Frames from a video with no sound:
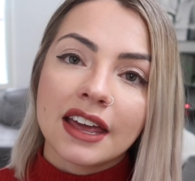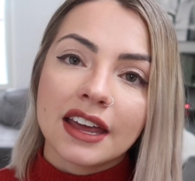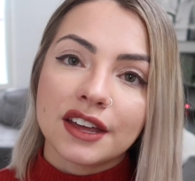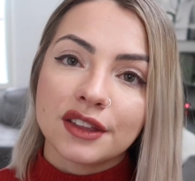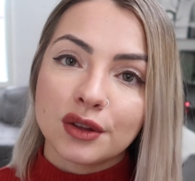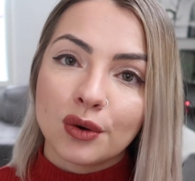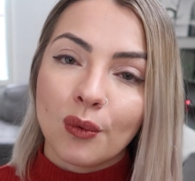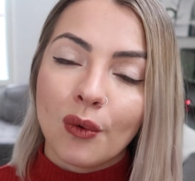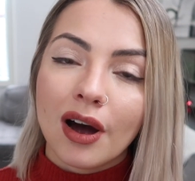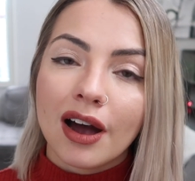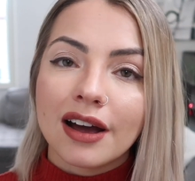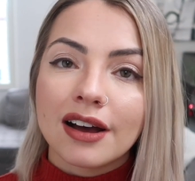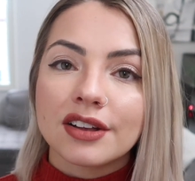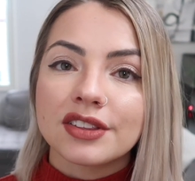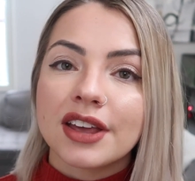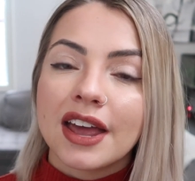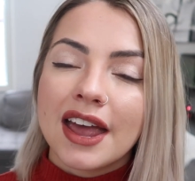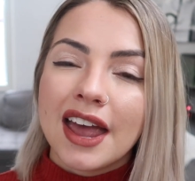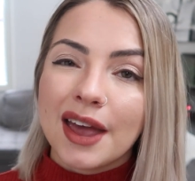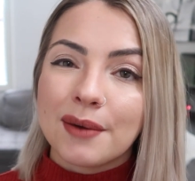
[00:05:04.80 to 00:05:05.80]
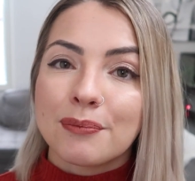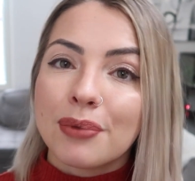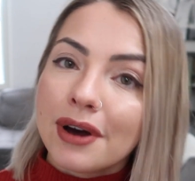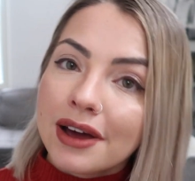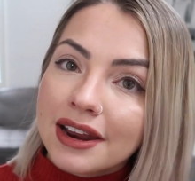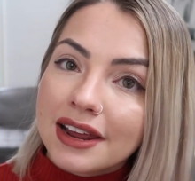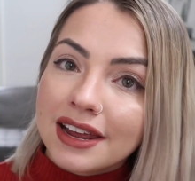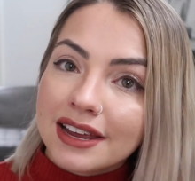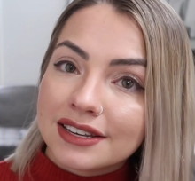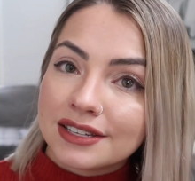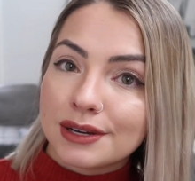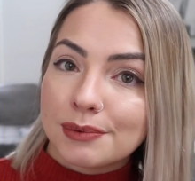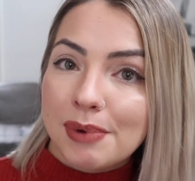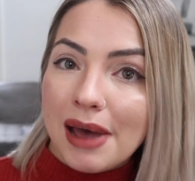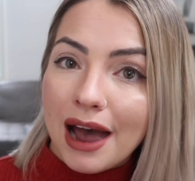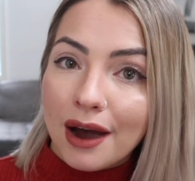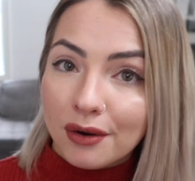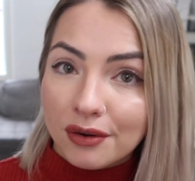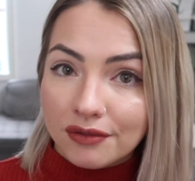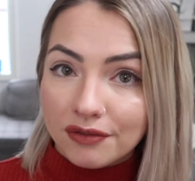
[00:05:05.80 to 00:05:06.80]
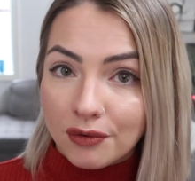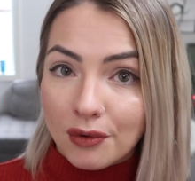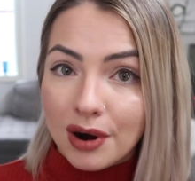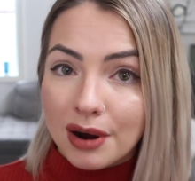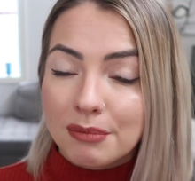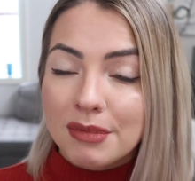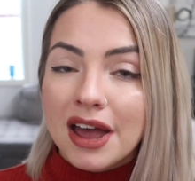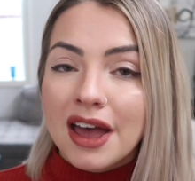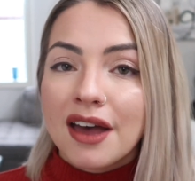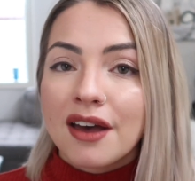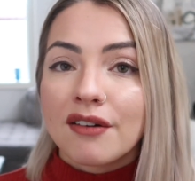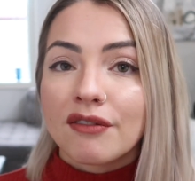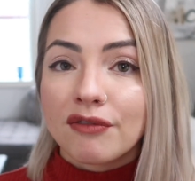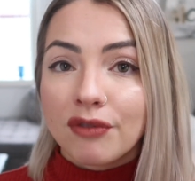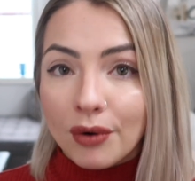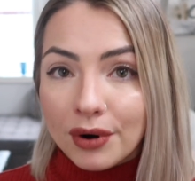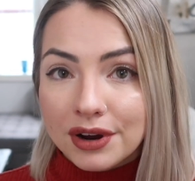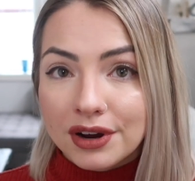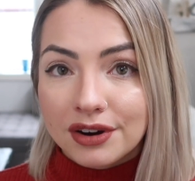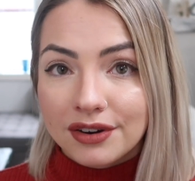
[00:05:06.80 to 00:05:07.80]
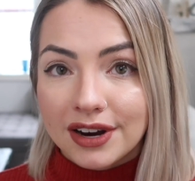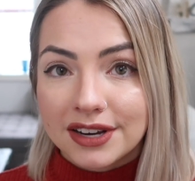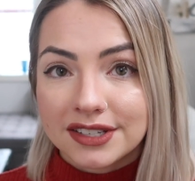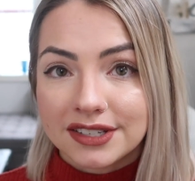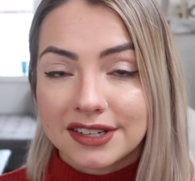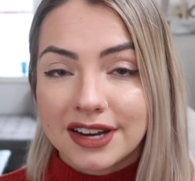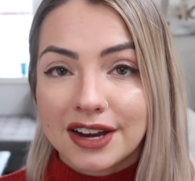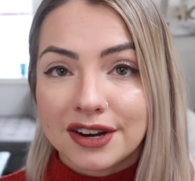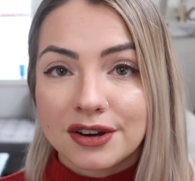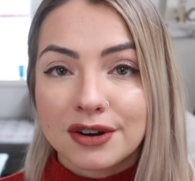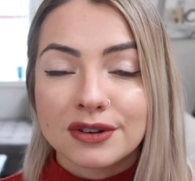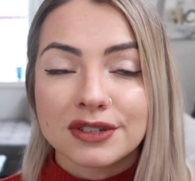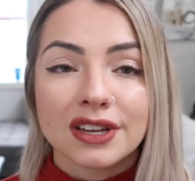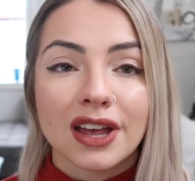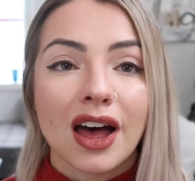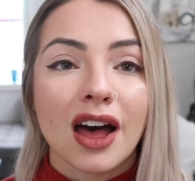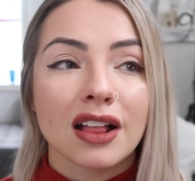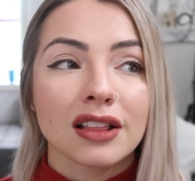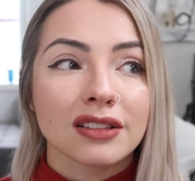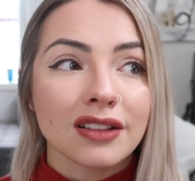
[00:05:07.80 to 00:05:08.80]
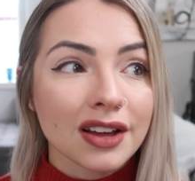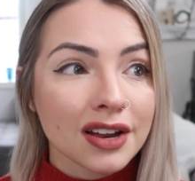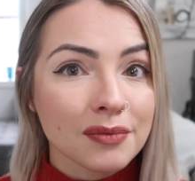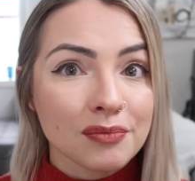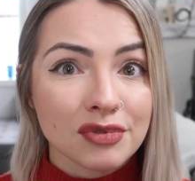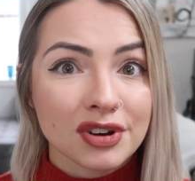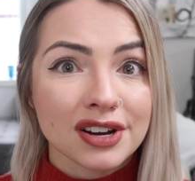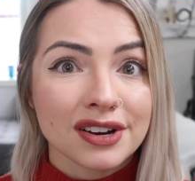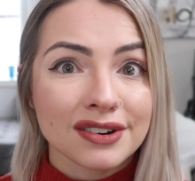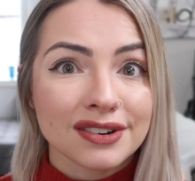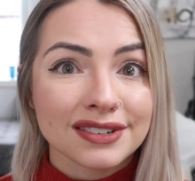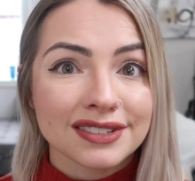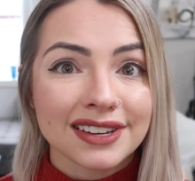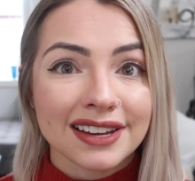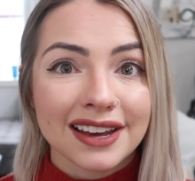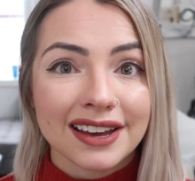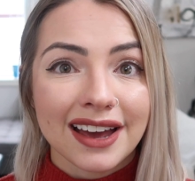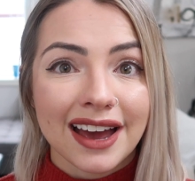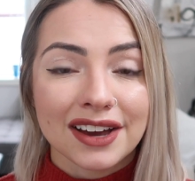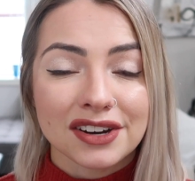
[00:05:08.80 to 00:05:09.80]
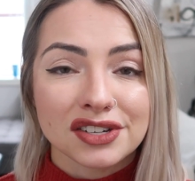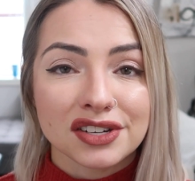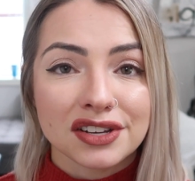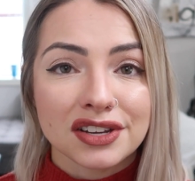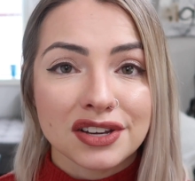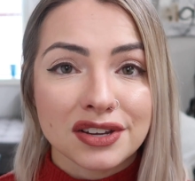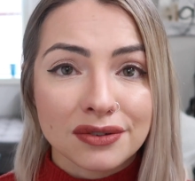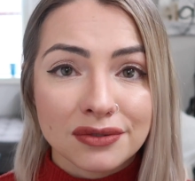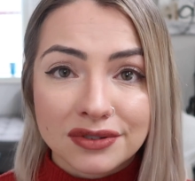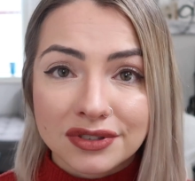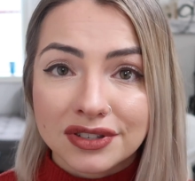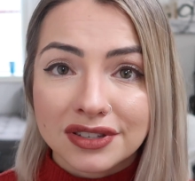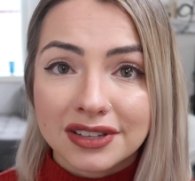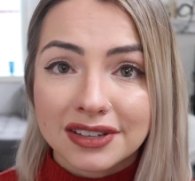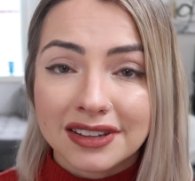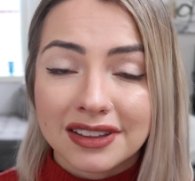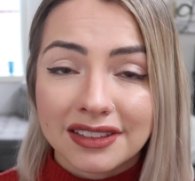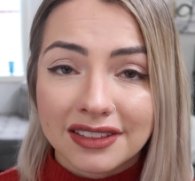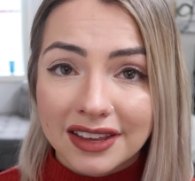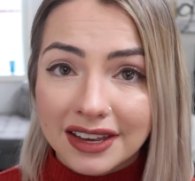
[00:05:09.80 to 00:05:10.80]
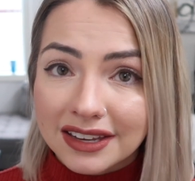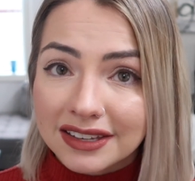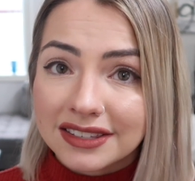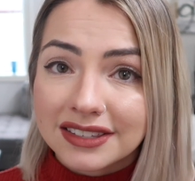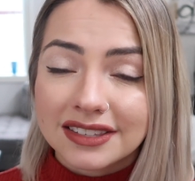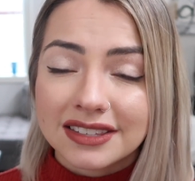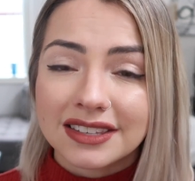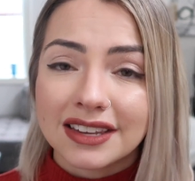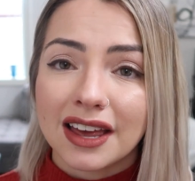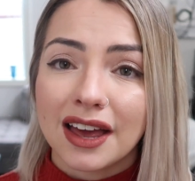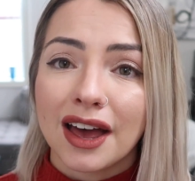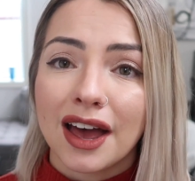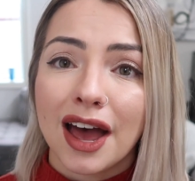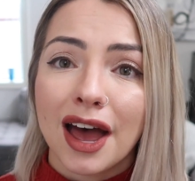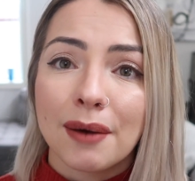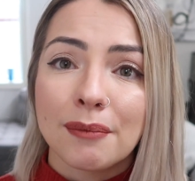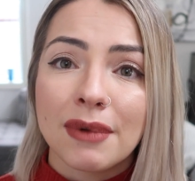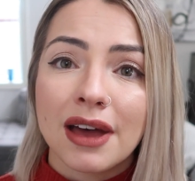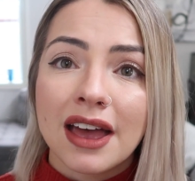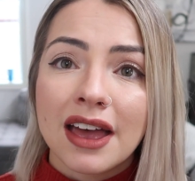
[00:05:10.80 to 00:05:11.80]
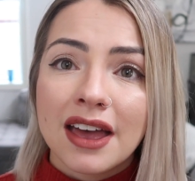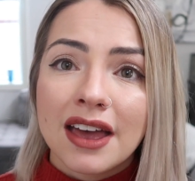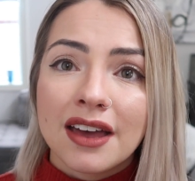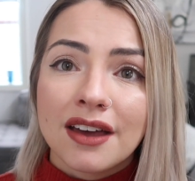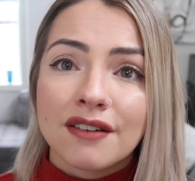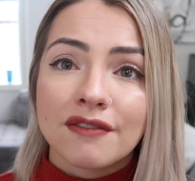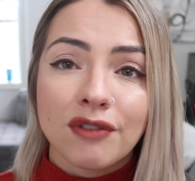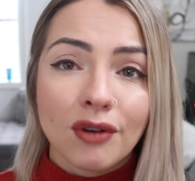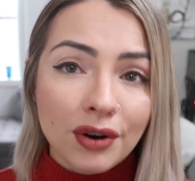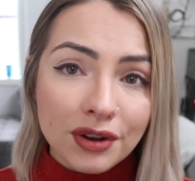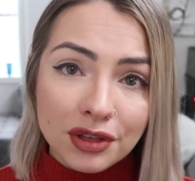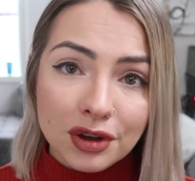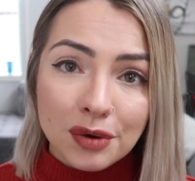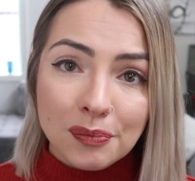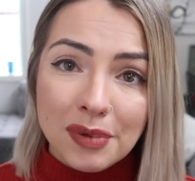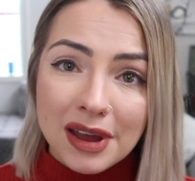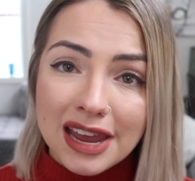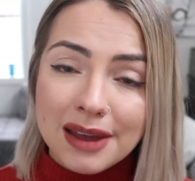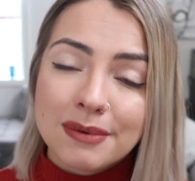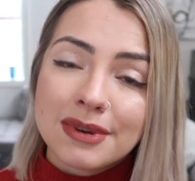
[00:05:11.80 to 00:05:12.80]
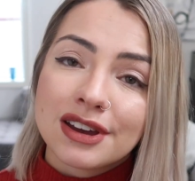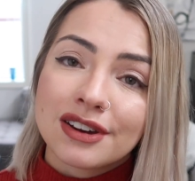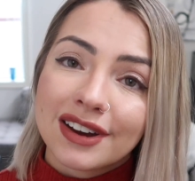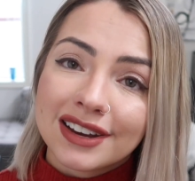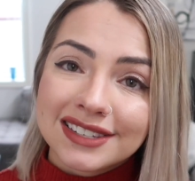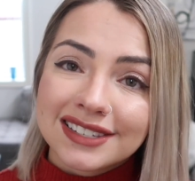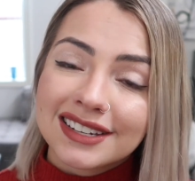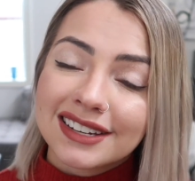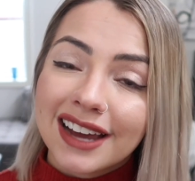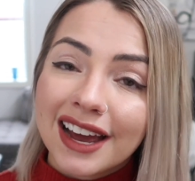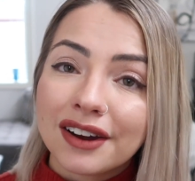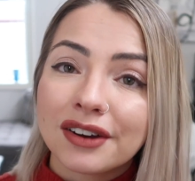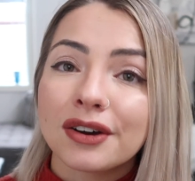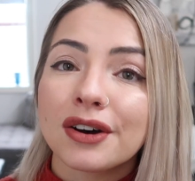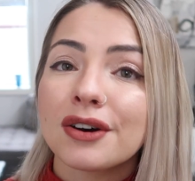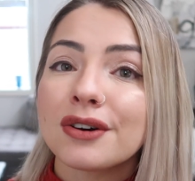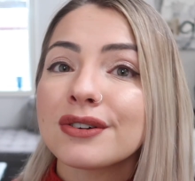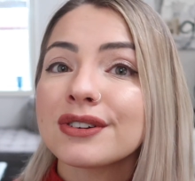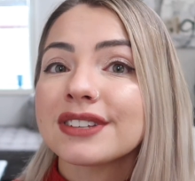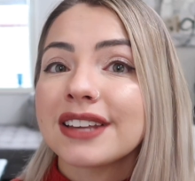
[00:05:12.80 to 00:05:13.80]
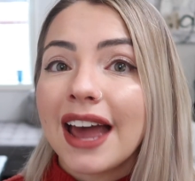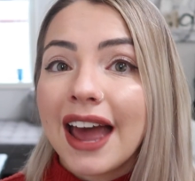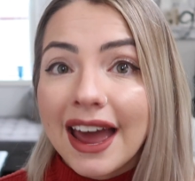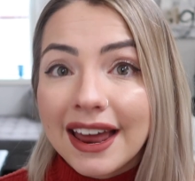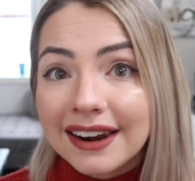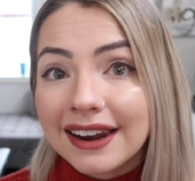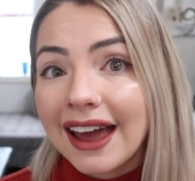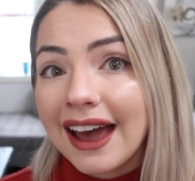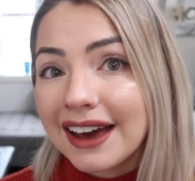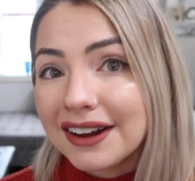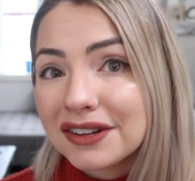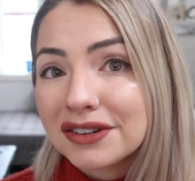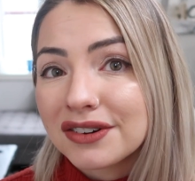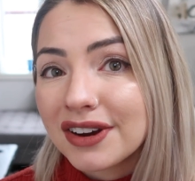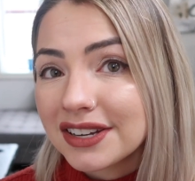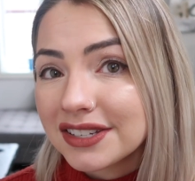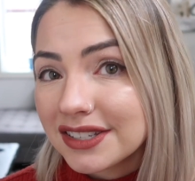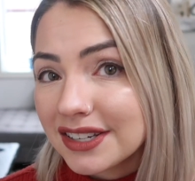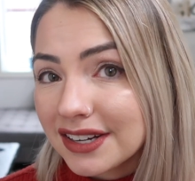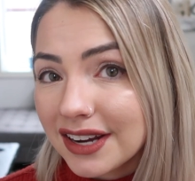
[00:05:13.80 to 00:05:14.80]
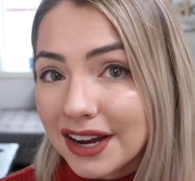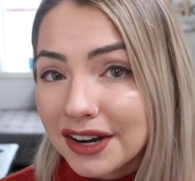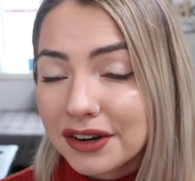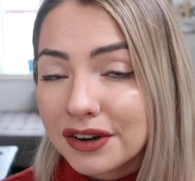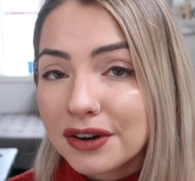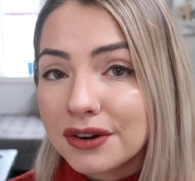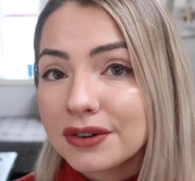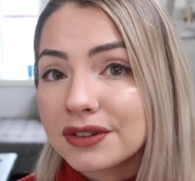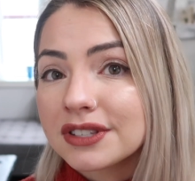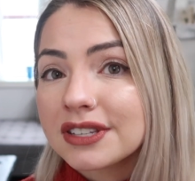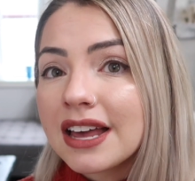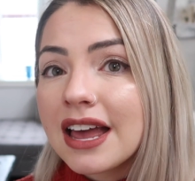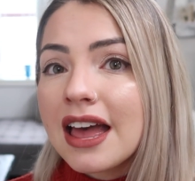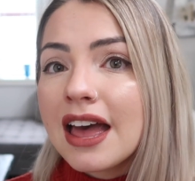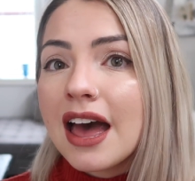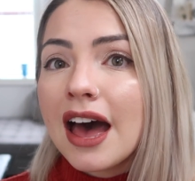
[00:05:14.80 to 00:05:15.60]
in the wild and put it into powder form for your crested geckos. A lot of breeders actually use this for their baby crested geckos and adult crested geckos.